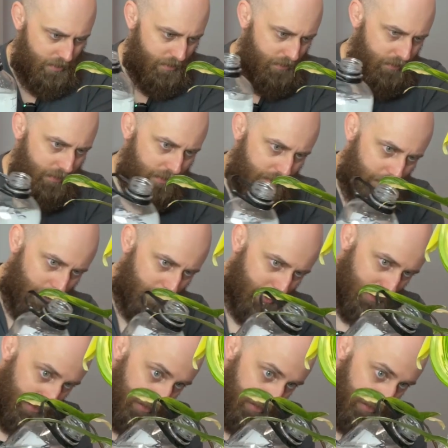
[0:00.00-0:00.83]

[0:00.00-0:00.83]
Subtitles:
All right, maybe a